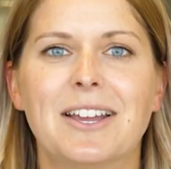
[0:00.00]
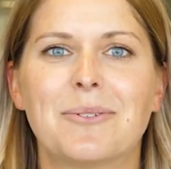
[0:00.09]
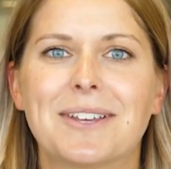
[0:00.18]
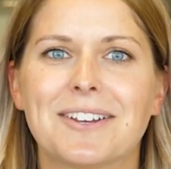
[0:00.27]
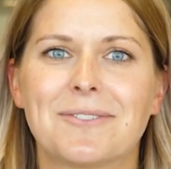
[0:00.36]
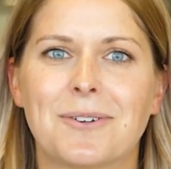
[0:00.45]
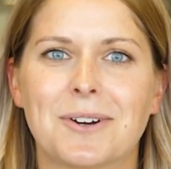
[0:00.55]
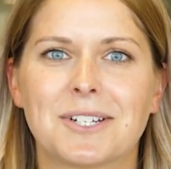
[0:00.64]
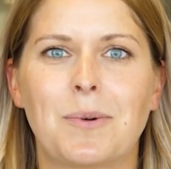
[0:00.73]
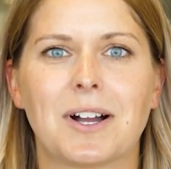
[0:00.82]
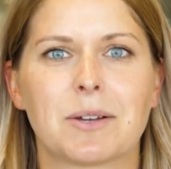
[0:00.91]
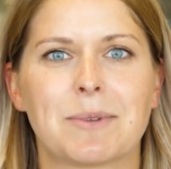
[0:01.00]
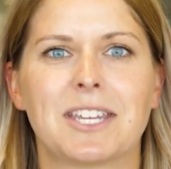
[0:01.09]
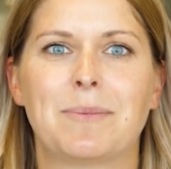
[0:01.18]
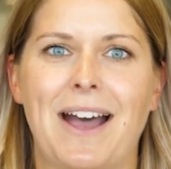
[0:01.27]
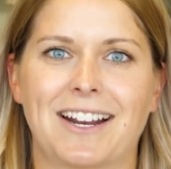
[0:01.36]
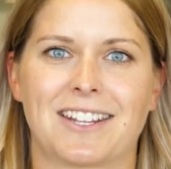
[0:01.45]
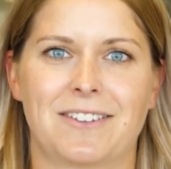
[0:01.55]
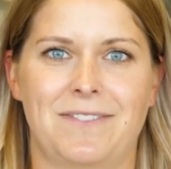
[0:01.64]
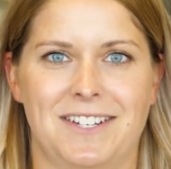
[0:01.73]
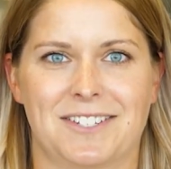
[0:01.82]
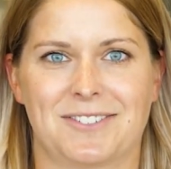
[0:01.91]
We look forward to welcoming you back to the
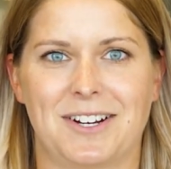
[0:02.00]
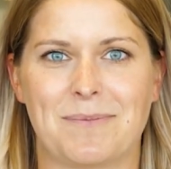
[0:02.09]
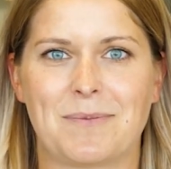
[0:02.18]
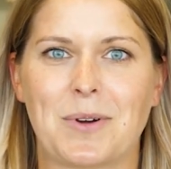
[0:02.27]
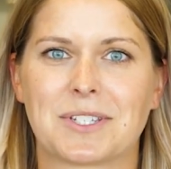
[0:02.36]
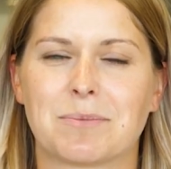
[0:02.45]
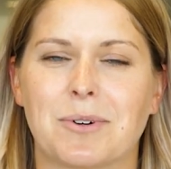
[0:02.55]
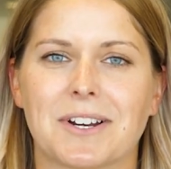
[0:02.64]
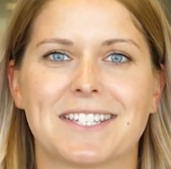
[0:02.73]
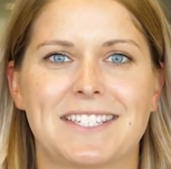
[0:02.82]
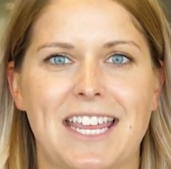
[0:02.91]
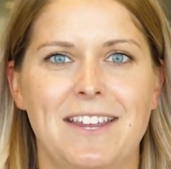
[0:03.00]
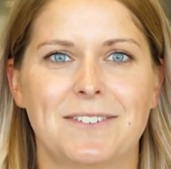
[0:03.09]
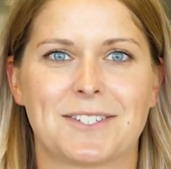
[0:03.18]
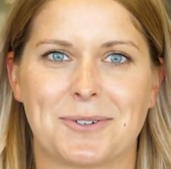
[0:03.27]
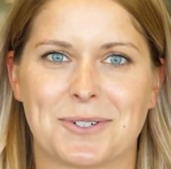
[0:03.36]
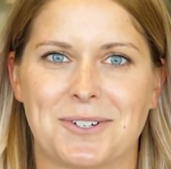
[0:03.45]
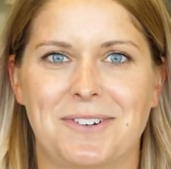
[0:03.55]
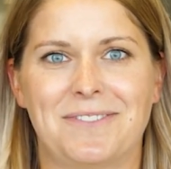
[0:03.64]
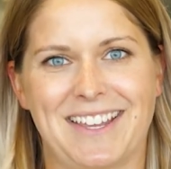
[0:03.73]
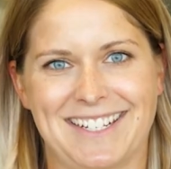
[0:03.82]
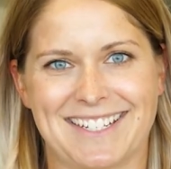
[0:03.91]
fitness room while supporting safe social
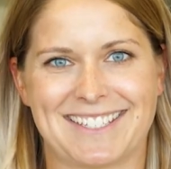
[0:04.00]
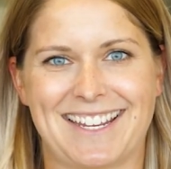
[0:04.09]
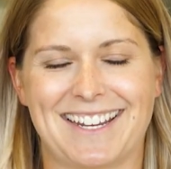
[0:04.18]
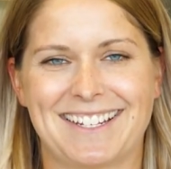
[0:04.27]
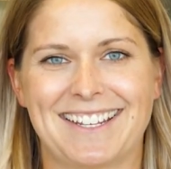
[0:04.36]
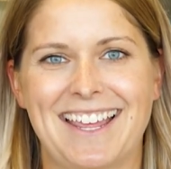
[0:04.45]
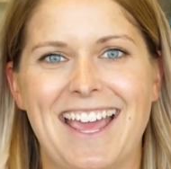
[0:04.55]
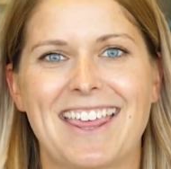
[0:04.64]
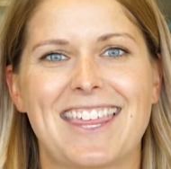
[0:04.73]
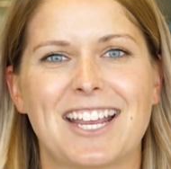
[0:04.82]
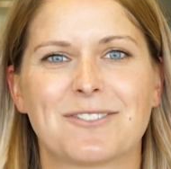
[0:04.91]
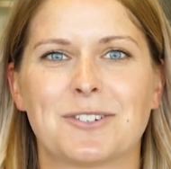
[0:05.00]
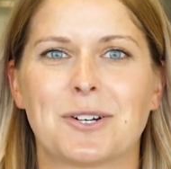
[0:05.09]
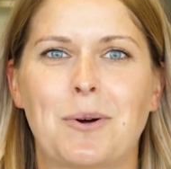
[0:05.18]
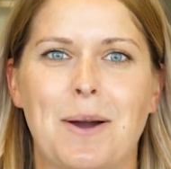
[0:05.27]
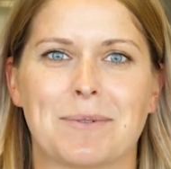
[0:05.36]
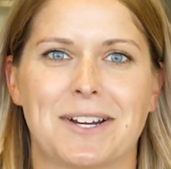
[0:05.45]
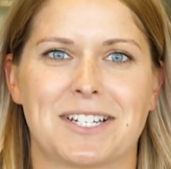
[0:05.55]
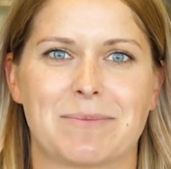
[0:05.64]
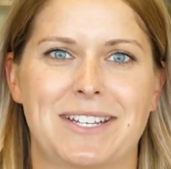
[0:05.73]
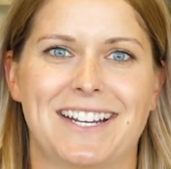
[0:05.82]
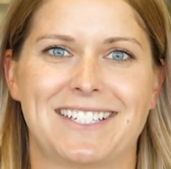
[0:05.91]
fitnessing. Thanks for your
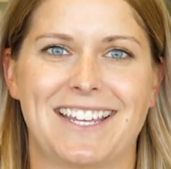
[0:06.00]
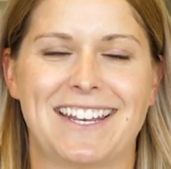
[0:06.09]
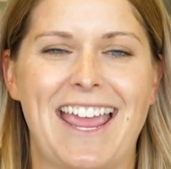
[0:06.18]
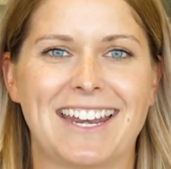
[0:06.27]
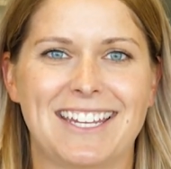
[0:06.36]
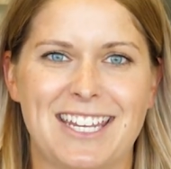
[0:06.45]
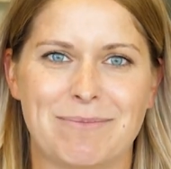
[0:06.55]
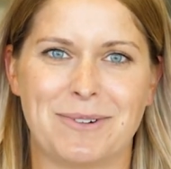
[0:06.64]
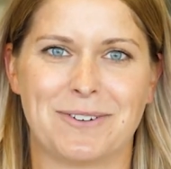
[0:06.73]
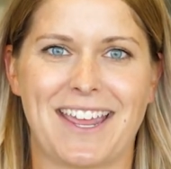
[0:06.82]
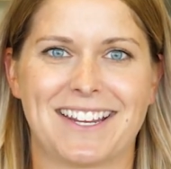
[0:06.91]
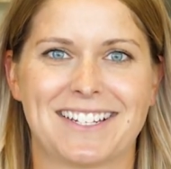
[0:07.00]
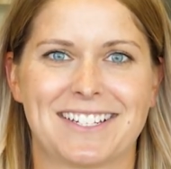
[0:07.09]
cooperation, Penticton, and keep moving.